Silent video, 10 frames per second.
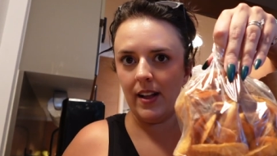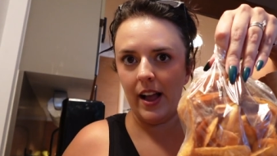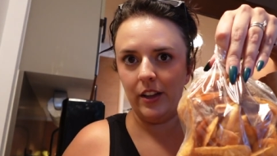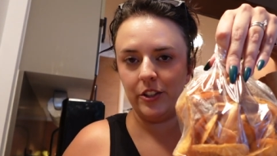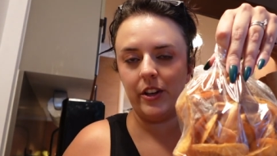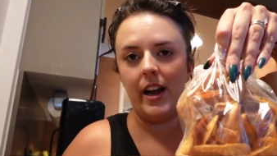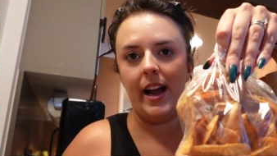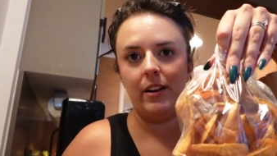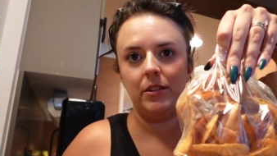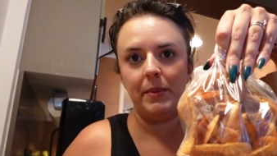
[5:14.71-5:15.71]
I also got
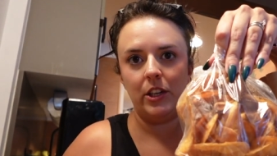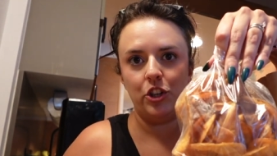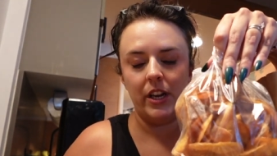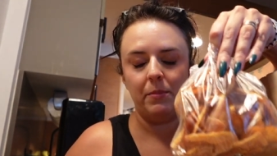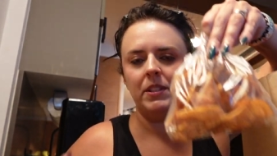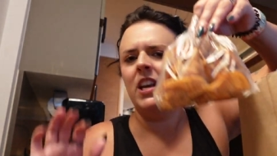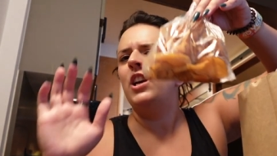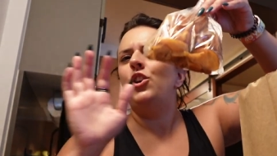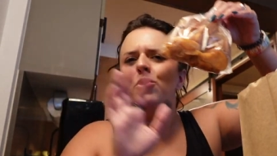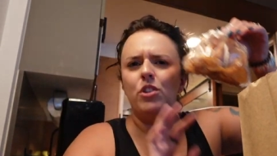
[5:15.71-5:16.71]
house-made chips.
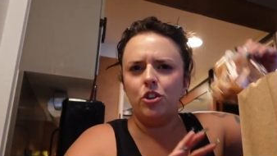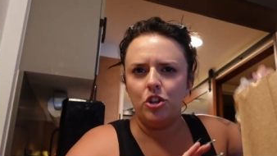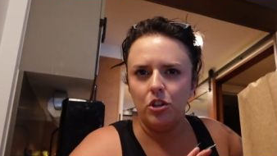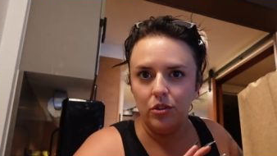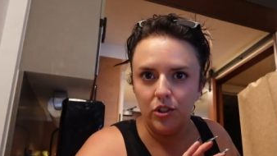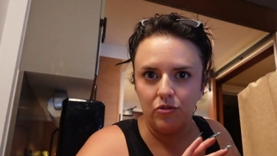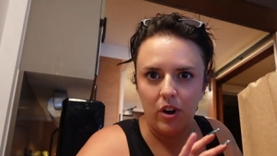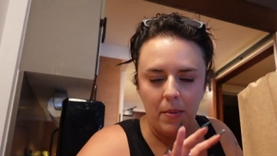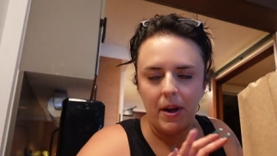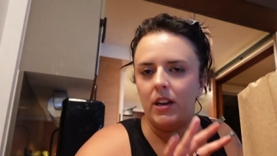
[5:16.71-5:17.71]
You could choose
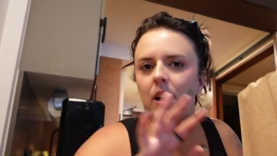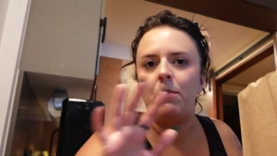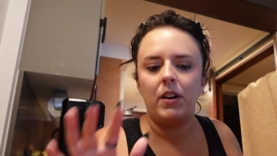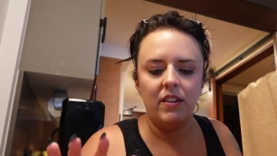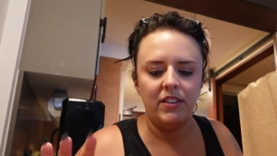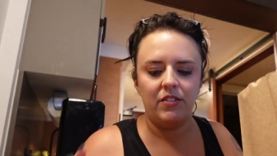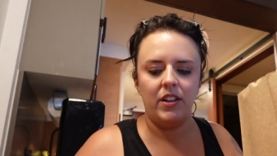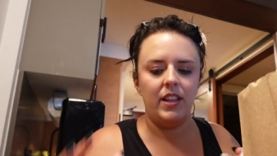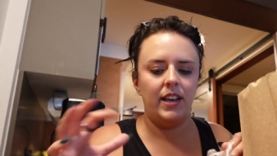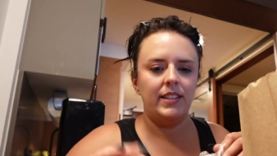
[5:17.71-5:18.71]
from a number of
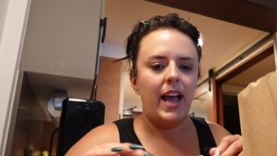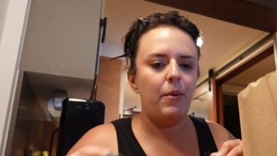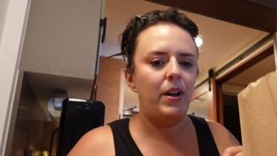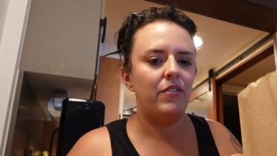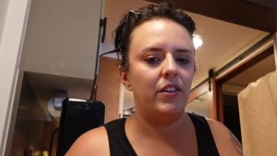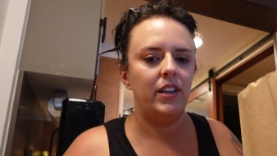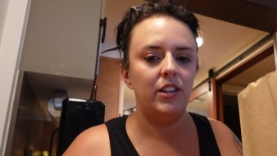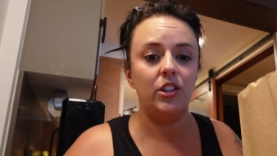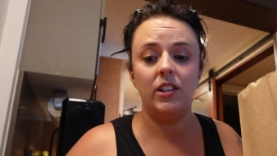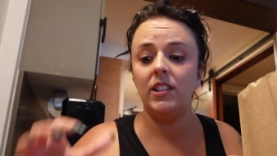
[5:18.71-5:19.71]
different things. I went for
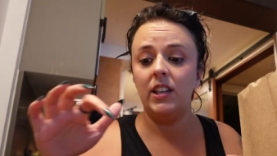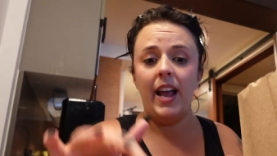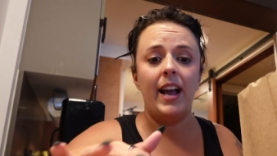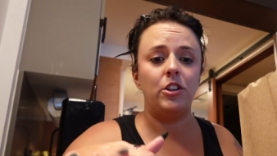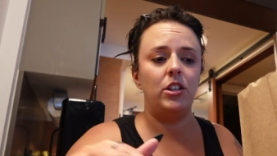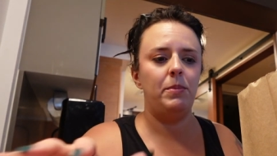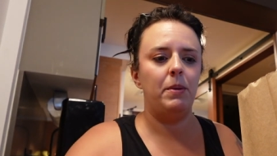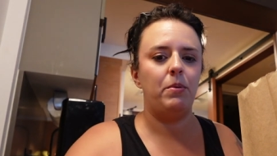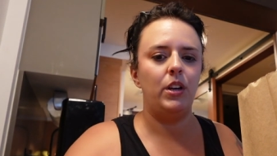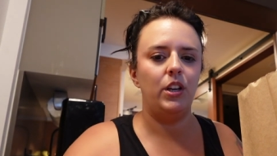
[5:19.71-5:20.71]
this. So this is gonna actually be a
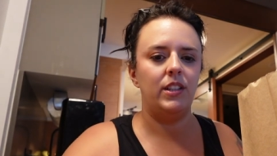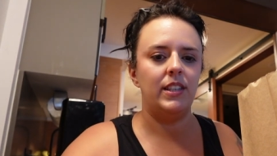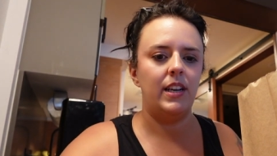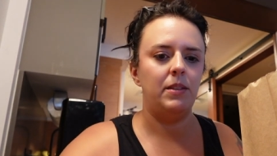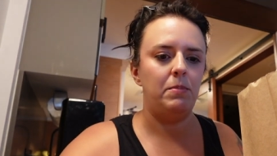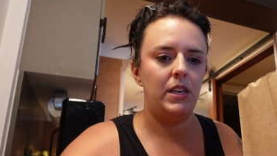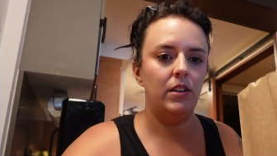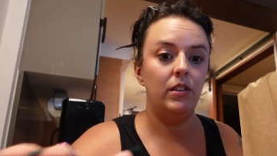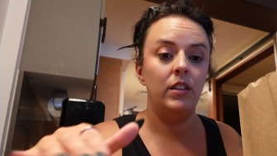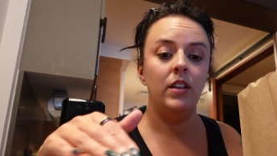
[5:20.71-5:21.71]
pretty good sized
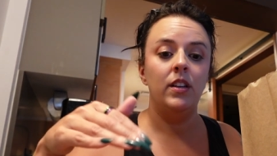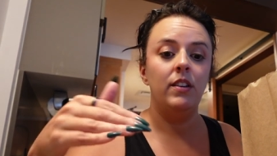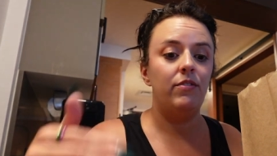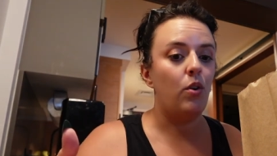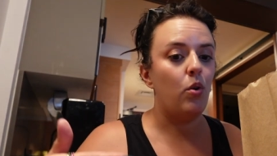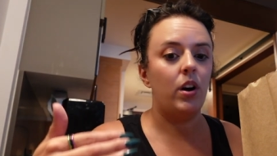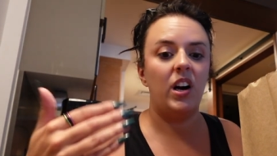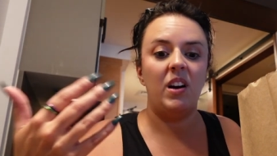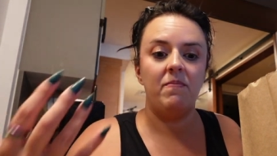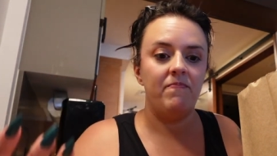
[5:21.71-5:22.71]
meal
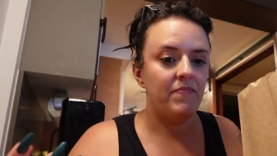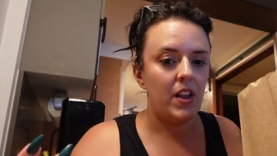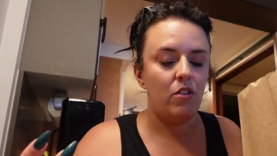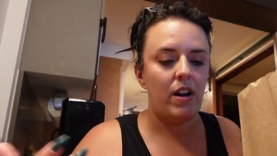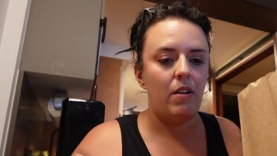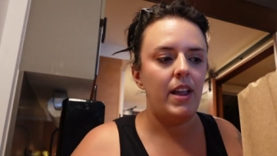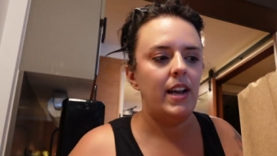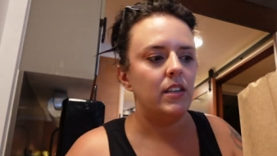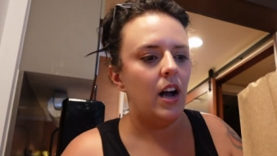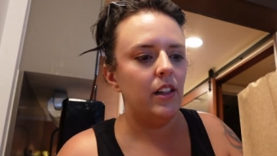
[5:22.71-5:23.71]
for around
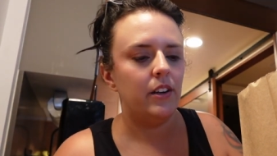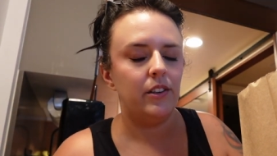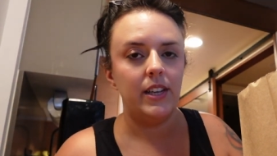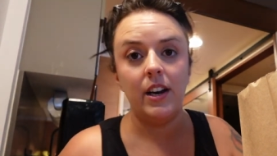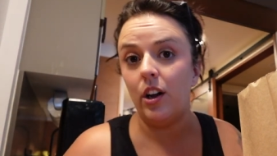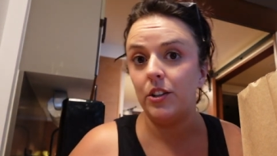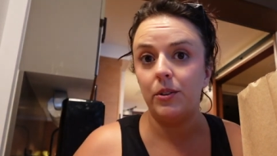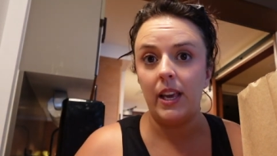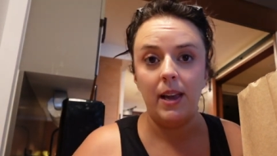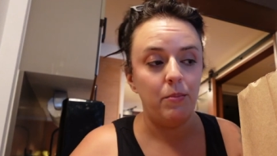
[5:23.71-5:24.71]
eight dollars, and it also
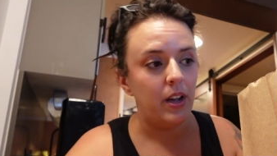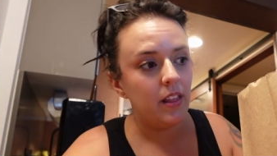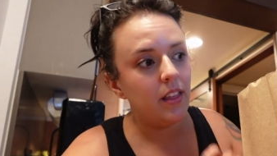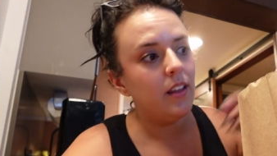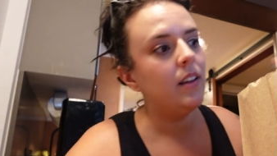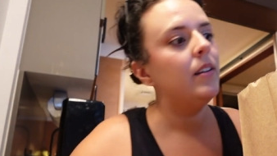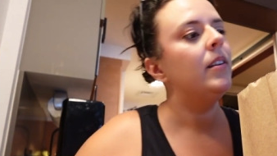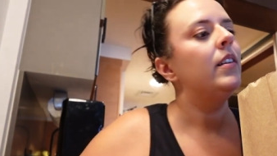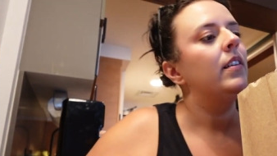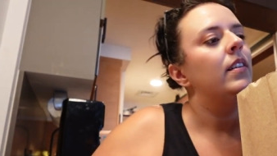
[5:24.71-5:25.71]
came with
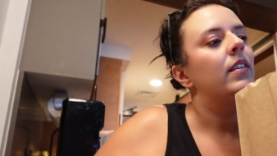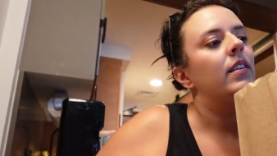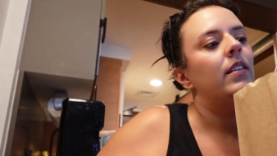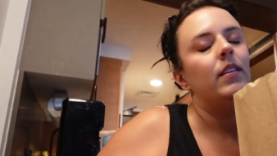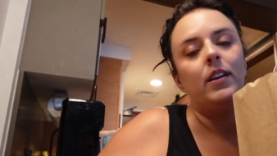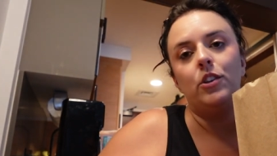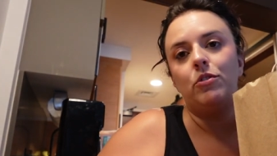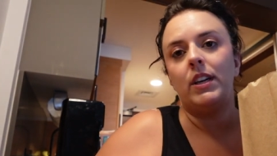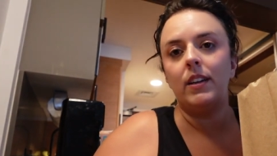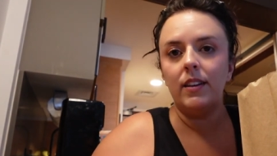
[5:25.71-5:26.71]
a
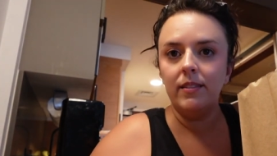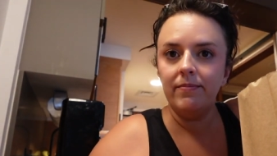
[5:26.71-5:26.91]
drink.